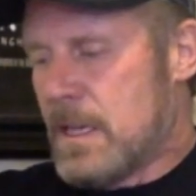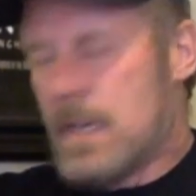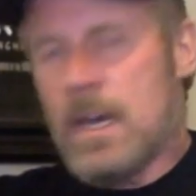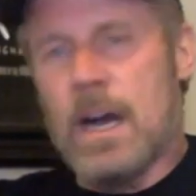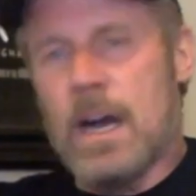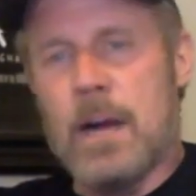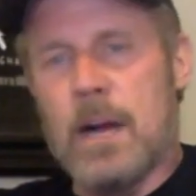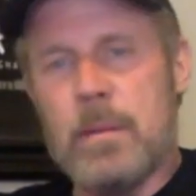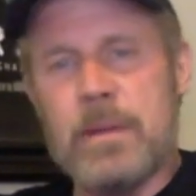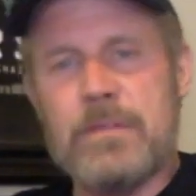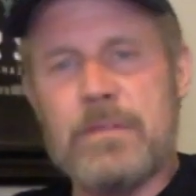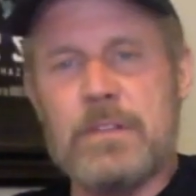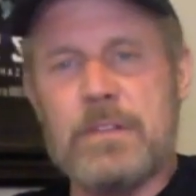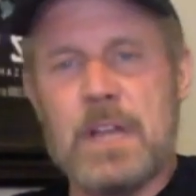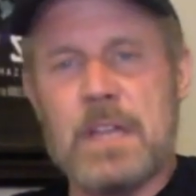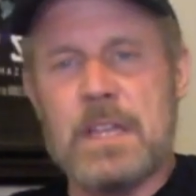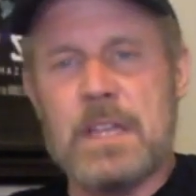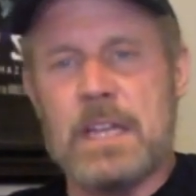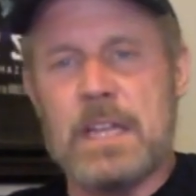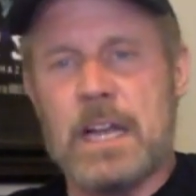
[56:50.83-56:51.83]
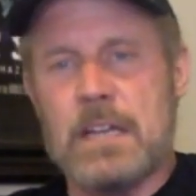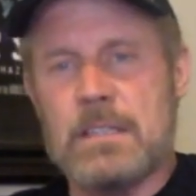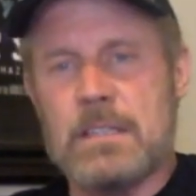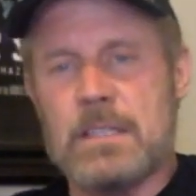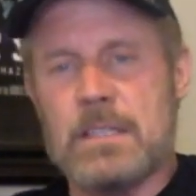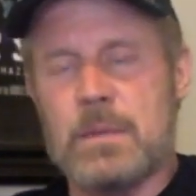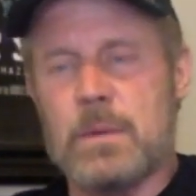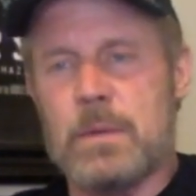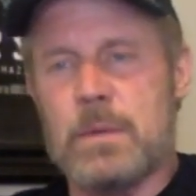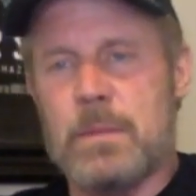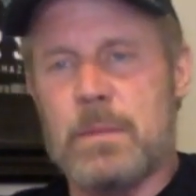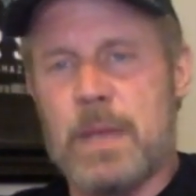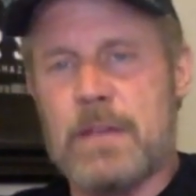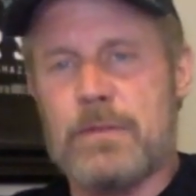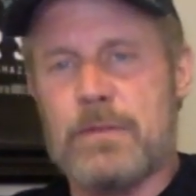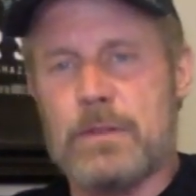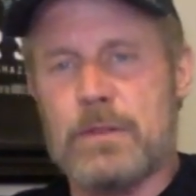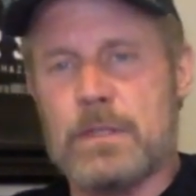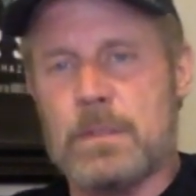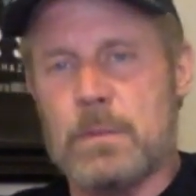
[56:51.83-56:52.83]
If nothing else, it would make
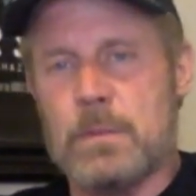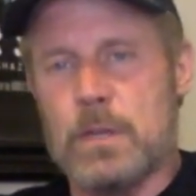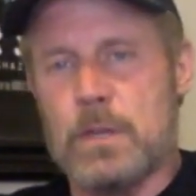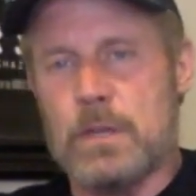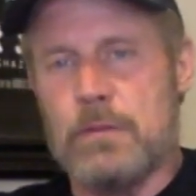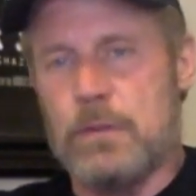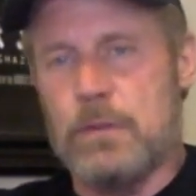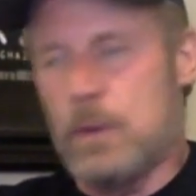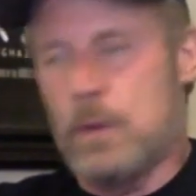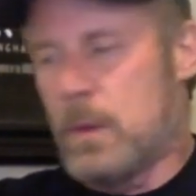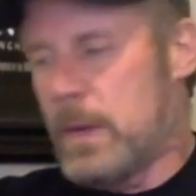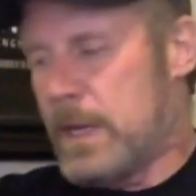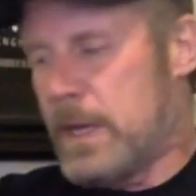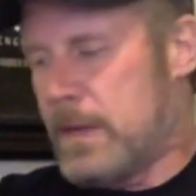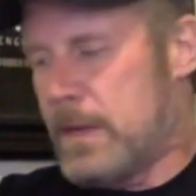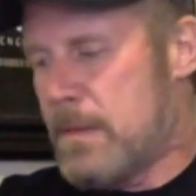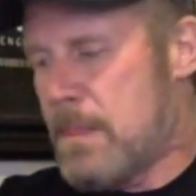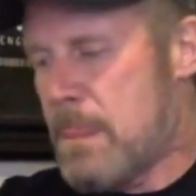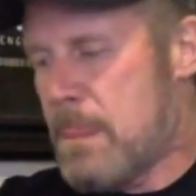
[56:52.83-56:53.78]
for some good viewing.